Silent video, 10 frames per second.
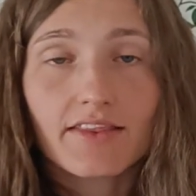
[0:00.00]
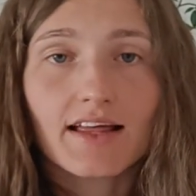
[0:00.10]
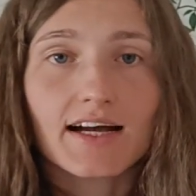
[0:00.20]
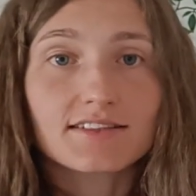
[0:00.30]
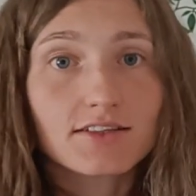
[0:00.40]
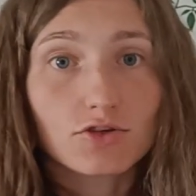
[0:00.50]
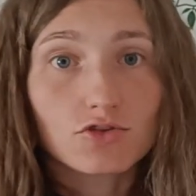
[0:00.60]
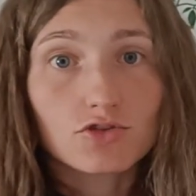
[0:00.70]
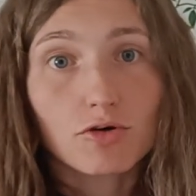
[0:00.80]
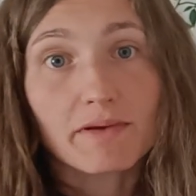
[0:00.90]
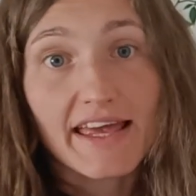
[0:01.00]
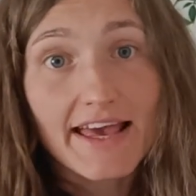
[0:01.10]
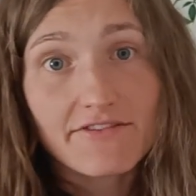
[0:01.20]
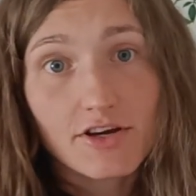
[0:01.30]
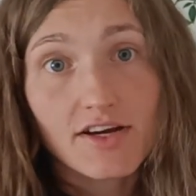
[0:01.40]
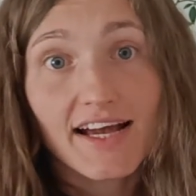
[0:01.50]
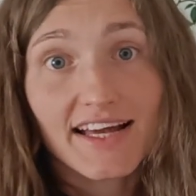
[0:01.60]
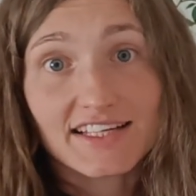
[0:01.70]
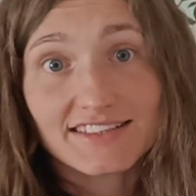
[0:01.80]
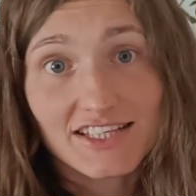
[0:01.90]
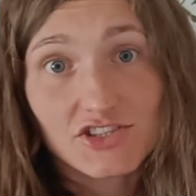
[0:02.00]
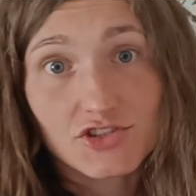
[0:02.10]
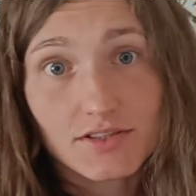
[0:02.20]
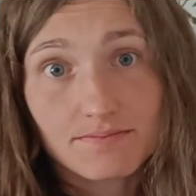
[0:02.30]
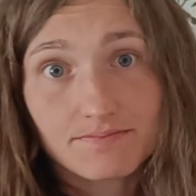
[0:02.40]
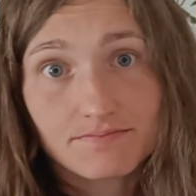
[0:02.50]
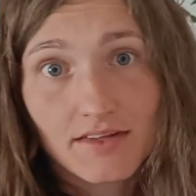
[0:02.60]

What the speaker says: that control behavior and attention.